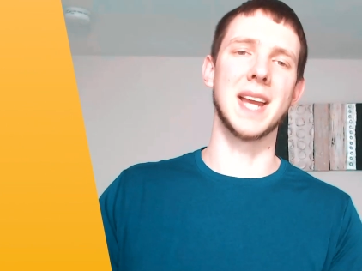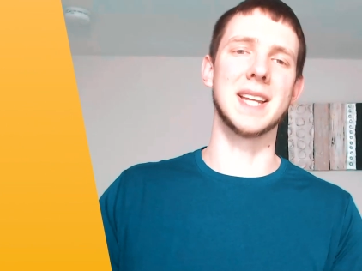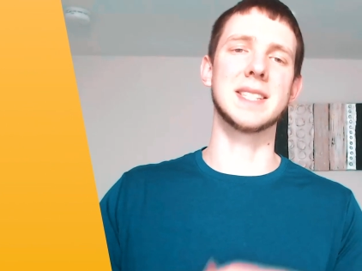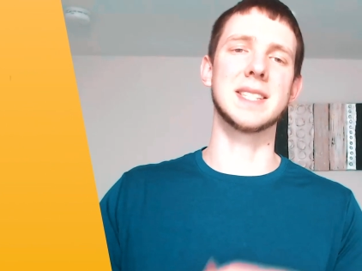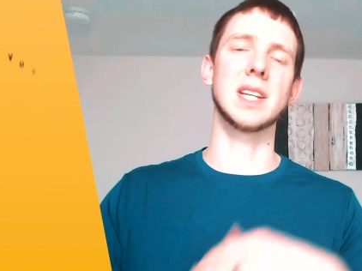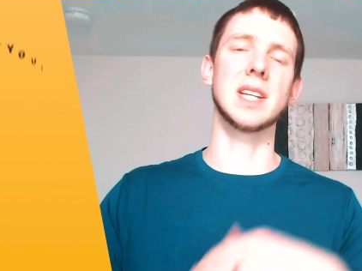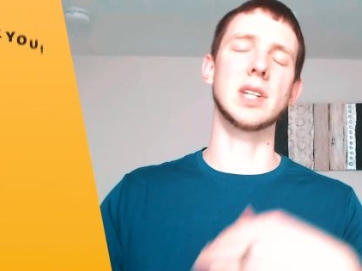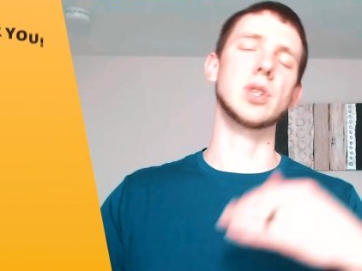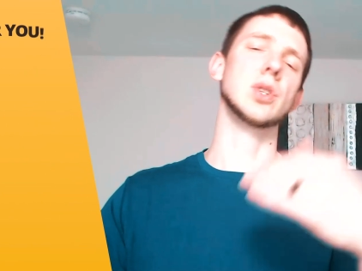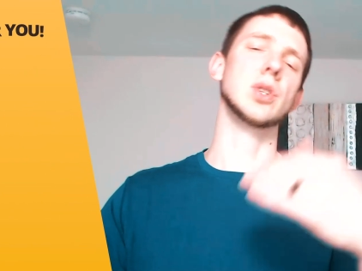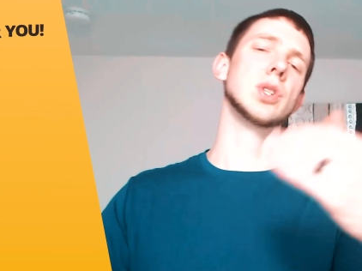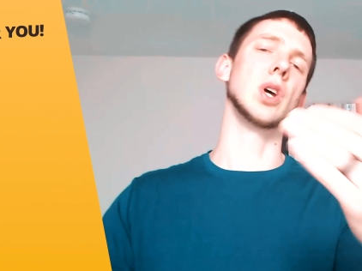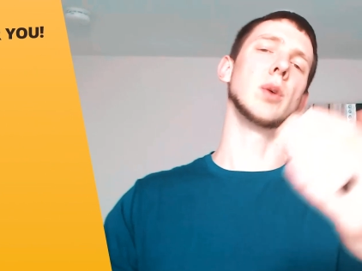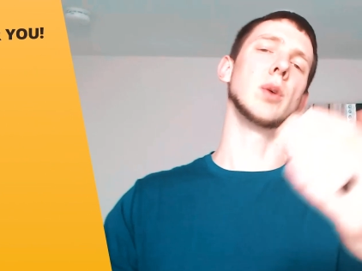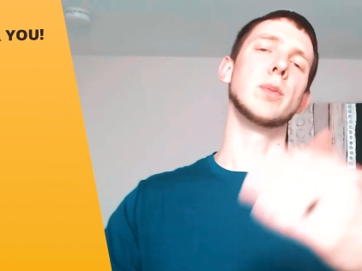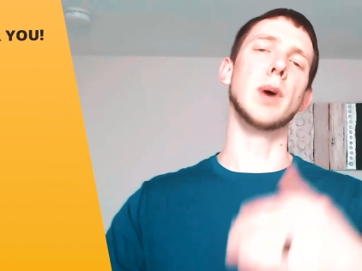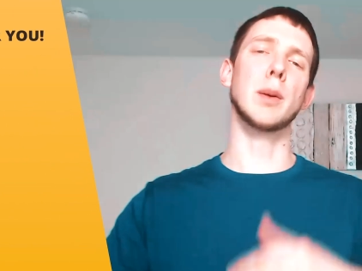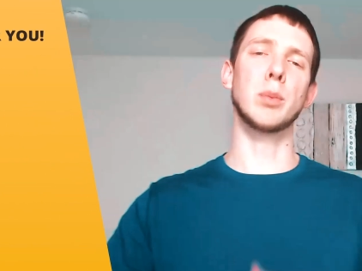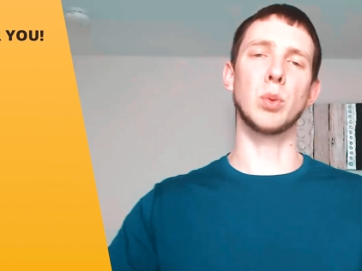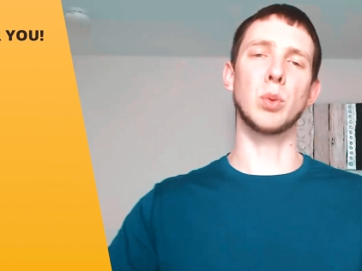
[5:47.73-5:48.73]
and to set
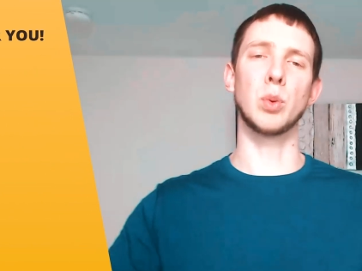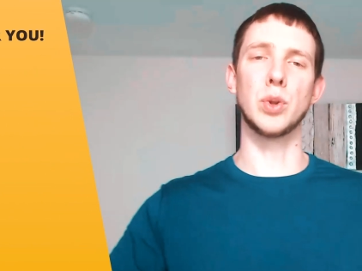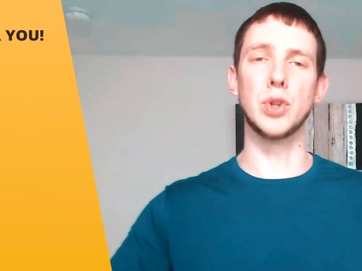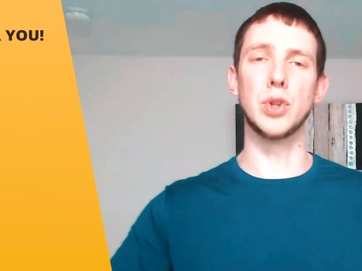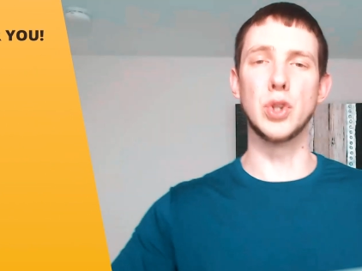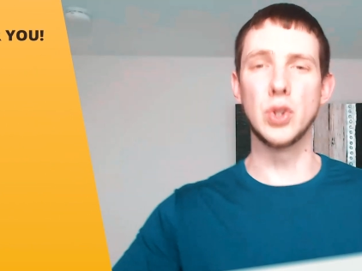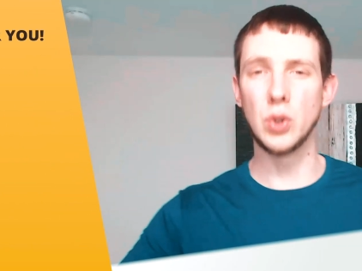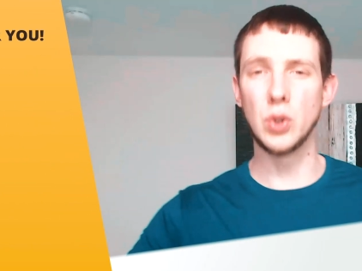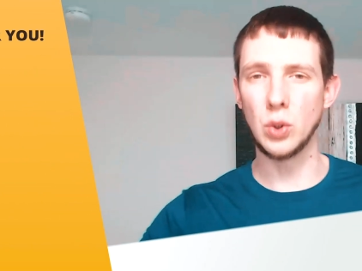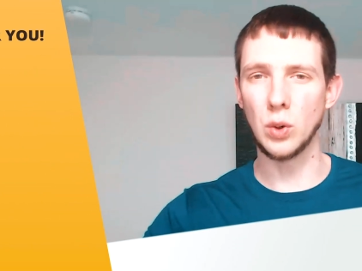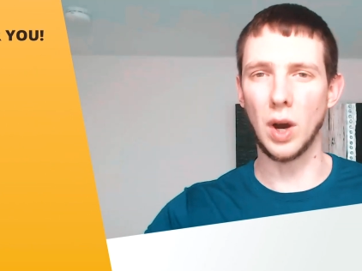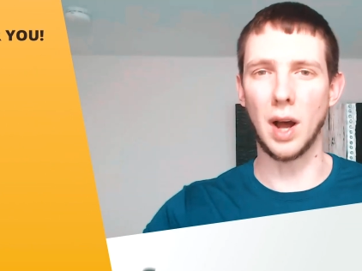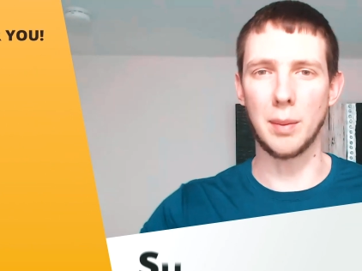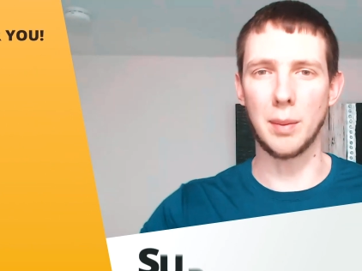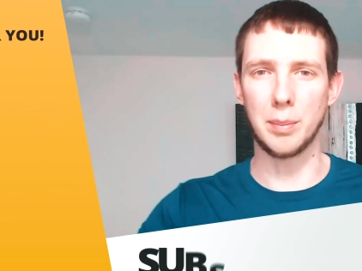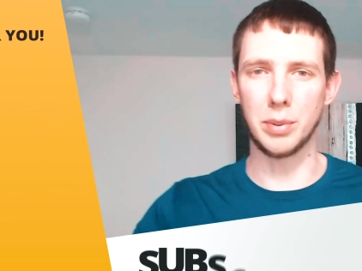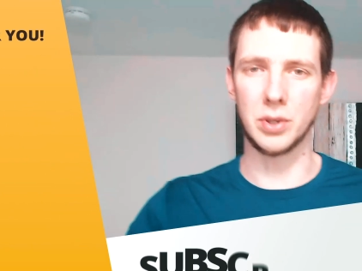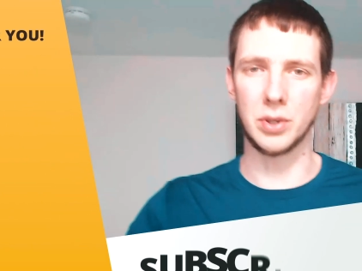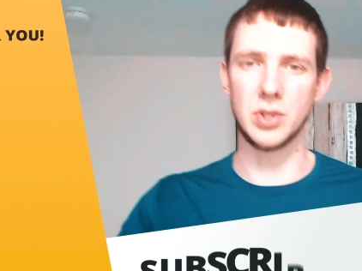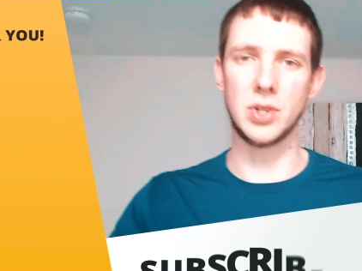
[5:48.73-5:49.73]
yourself up with new
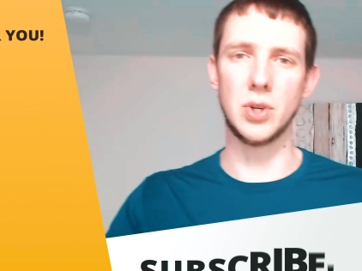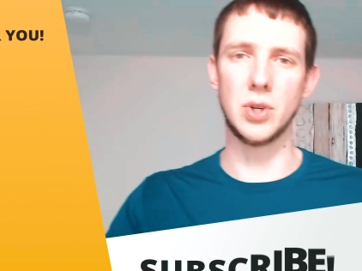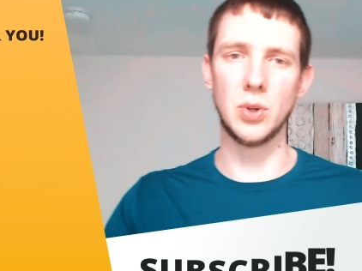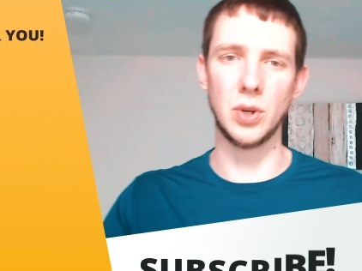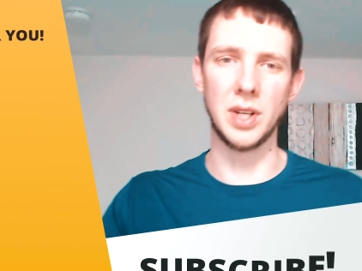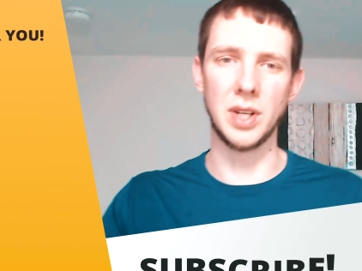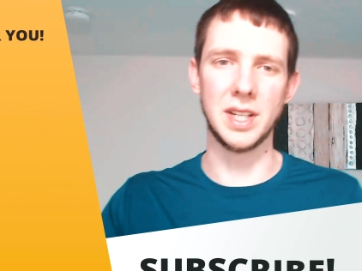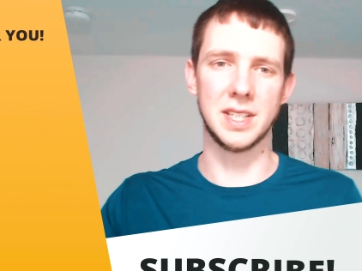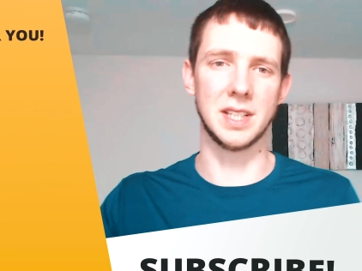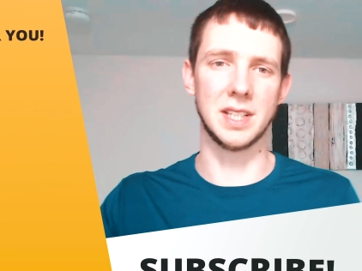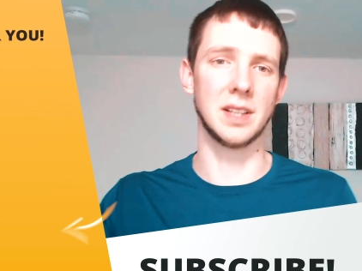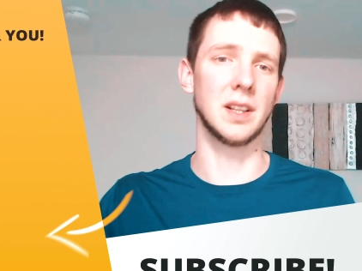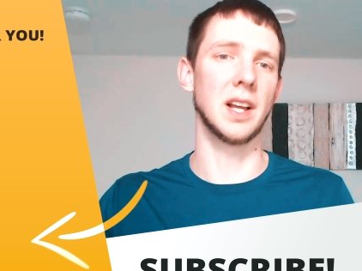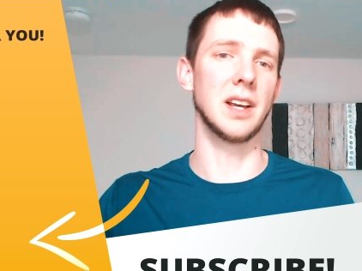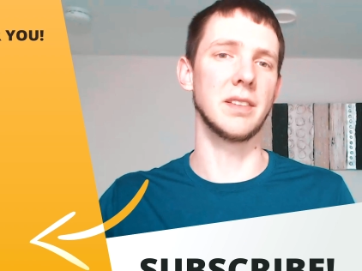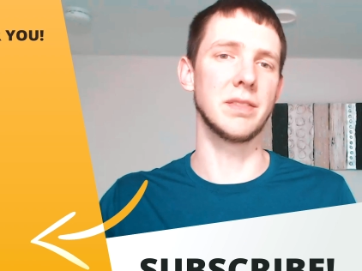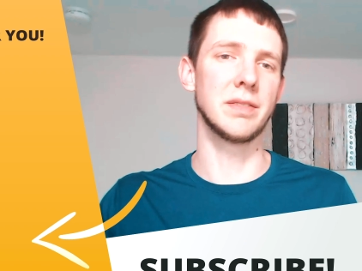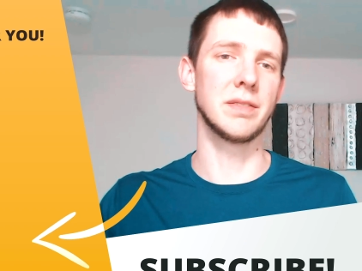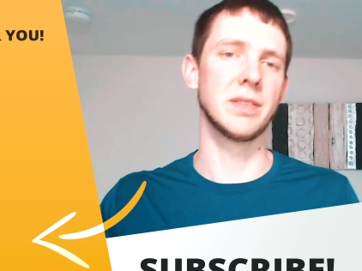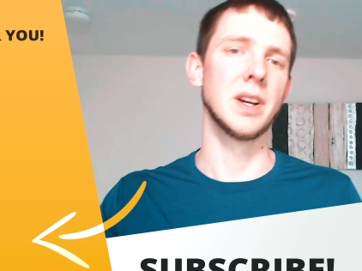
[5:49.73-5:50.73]
opportunities in
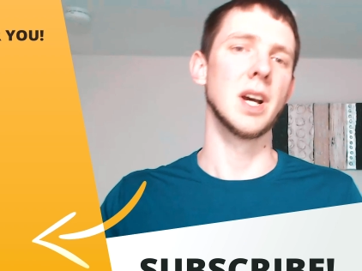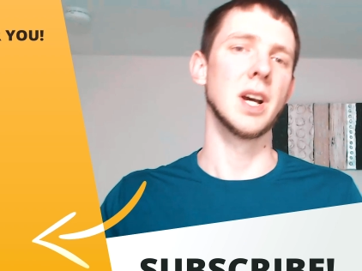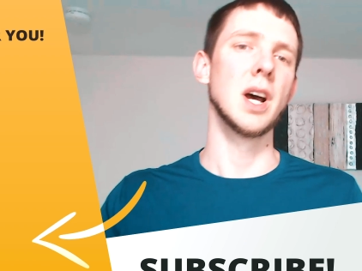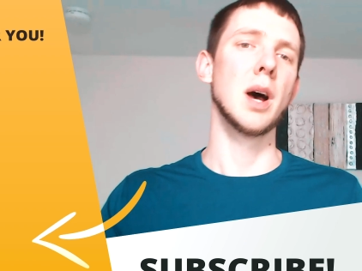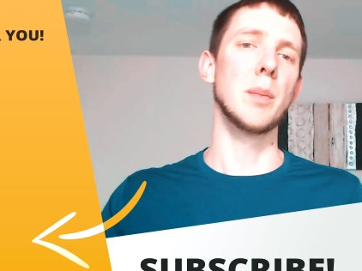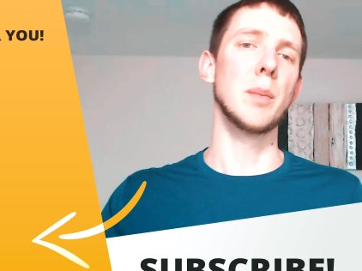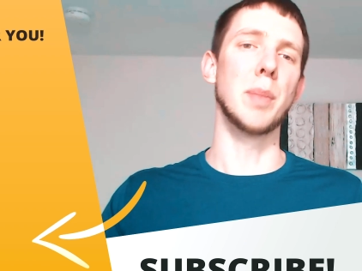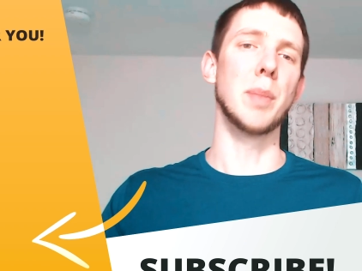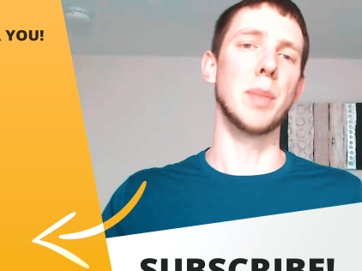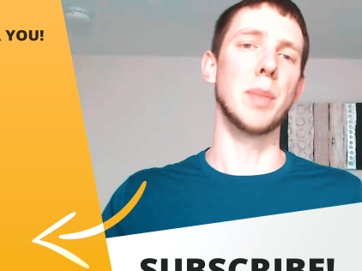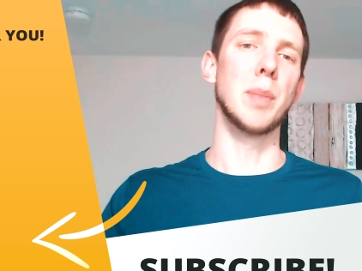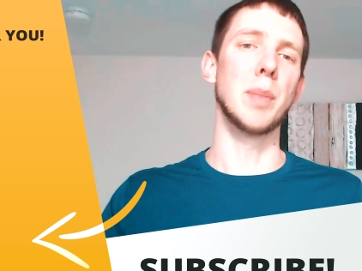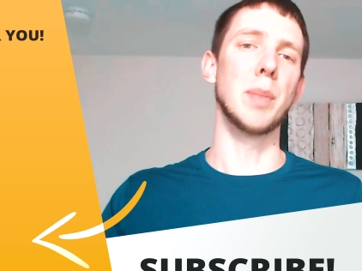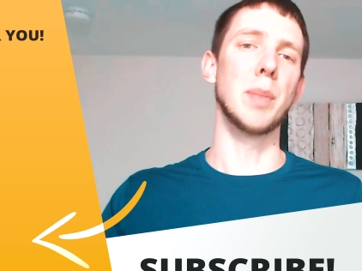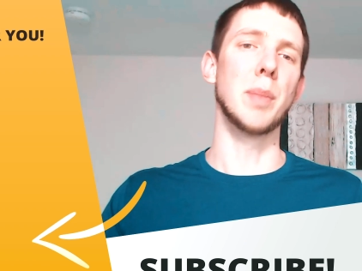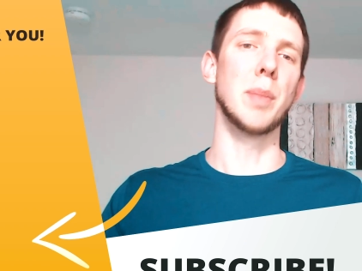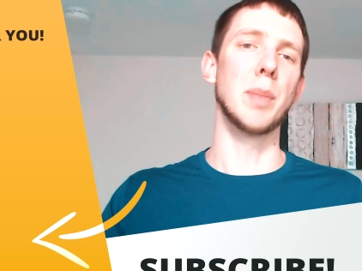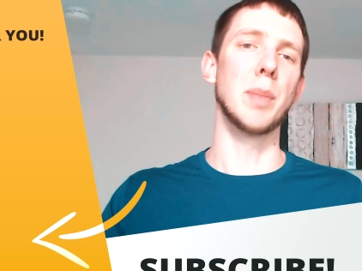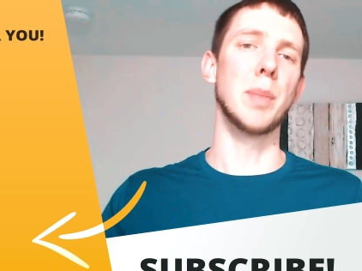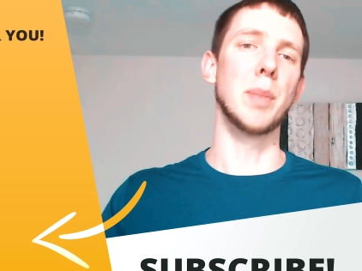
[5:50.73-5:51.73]
life by
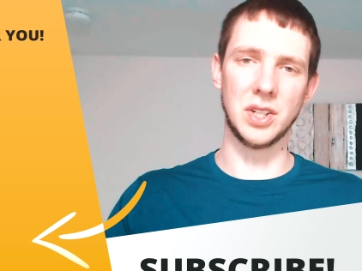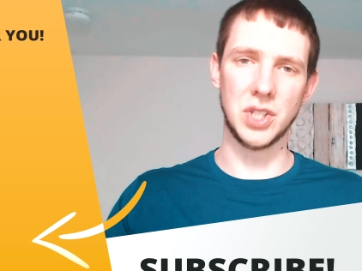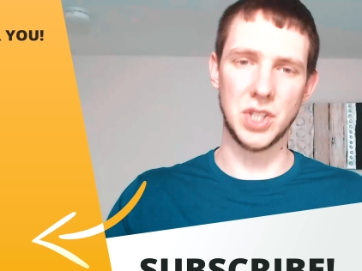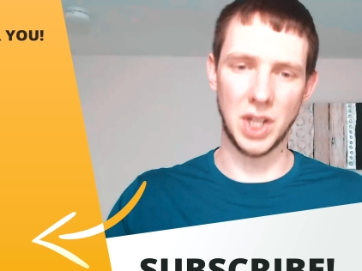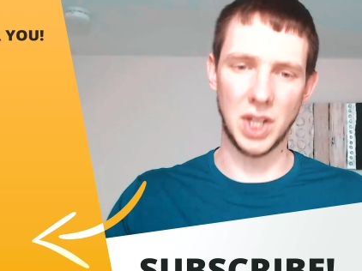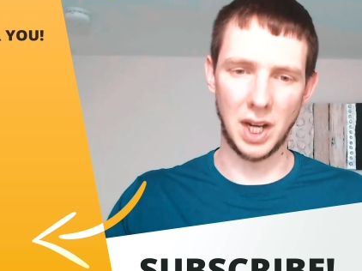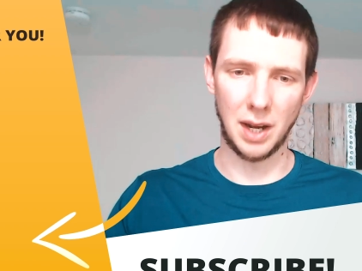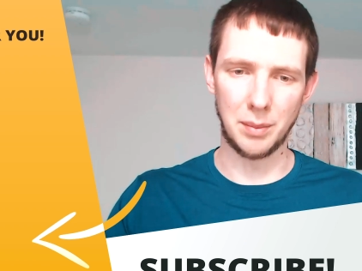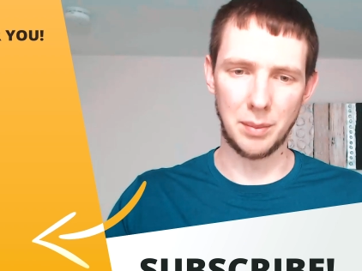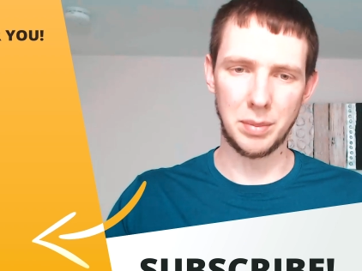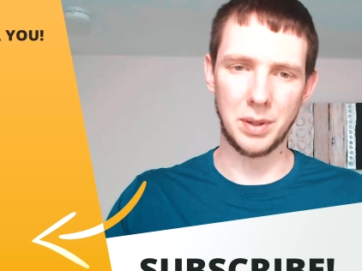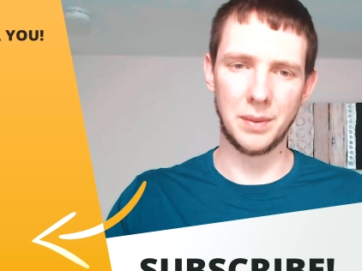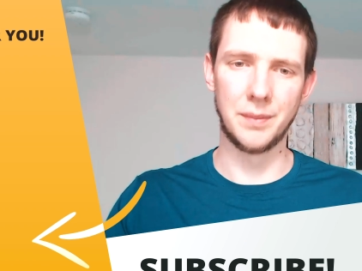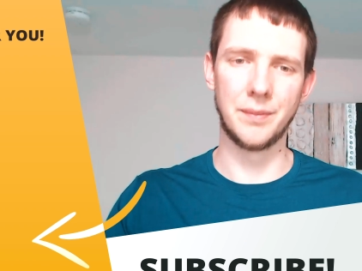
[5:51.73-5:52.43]
getting the job.